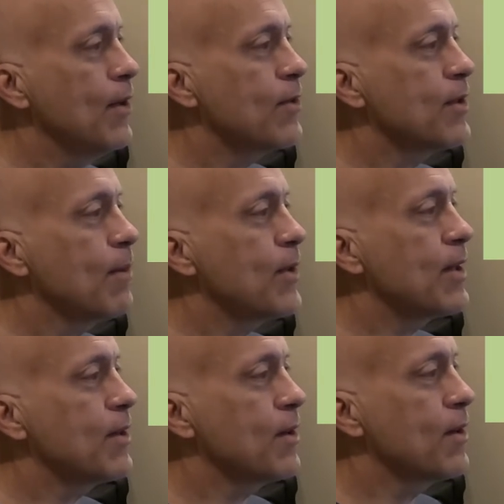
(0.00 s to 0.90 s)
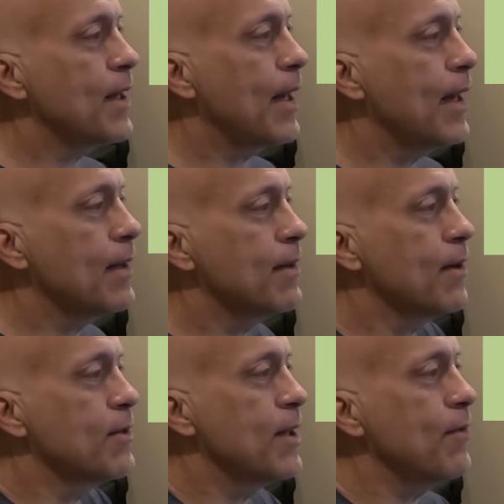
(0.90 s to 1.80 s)
there's something to look at.
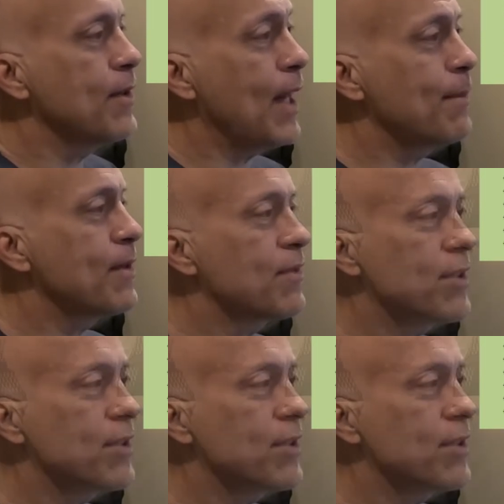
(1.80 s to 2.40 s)
There's different types of